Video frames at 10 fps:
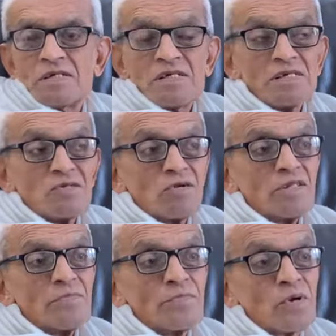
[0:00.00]
It is
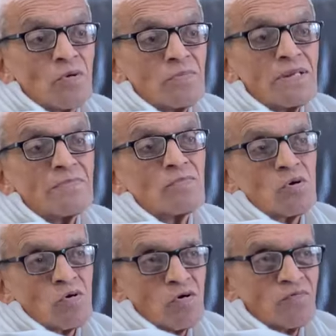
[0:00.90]
not the problem
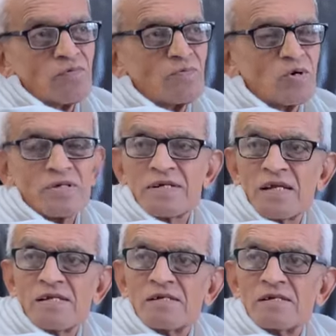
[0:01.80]
of
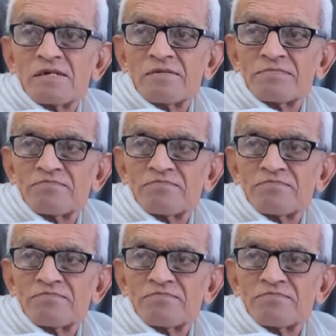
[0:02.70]
mortality,